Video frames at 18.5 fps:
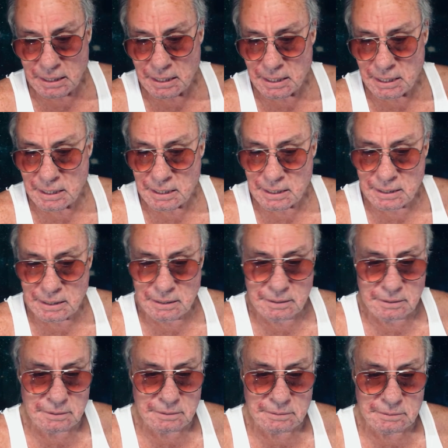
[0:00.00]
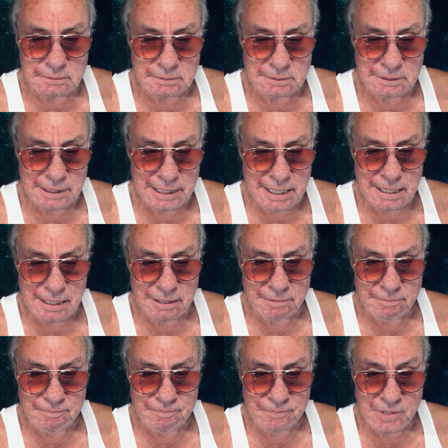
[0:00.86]
Uh, yeah,
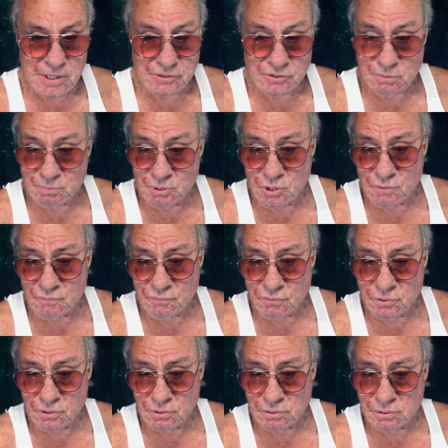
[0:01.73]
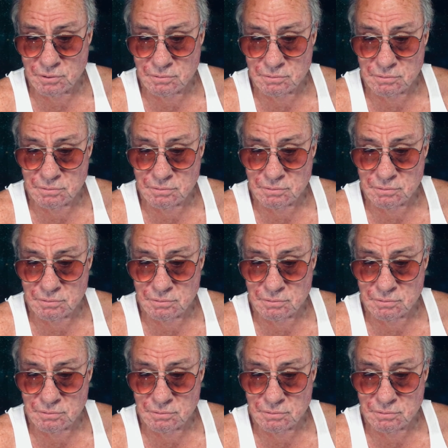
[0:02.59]
it's a beautiful,